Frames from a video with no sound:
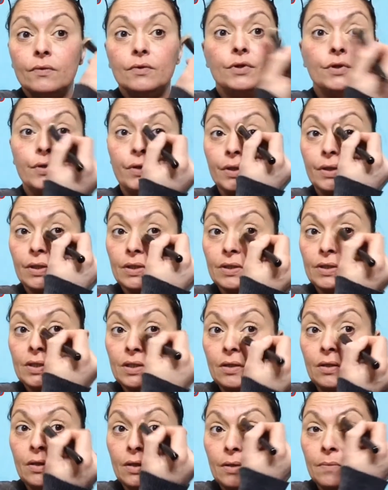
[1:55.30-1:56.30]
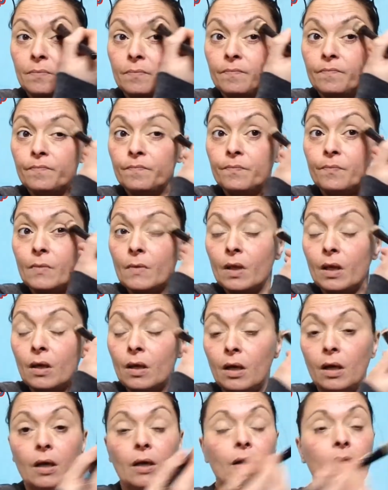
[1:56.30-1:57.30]
during this time.
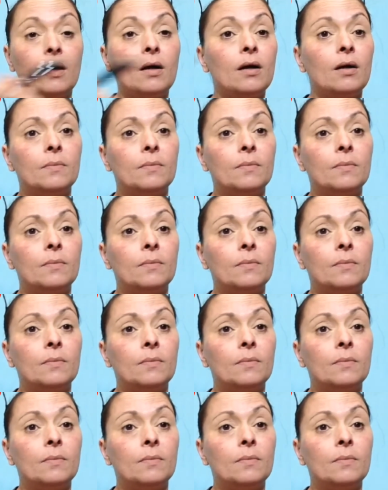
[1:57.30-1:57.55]
And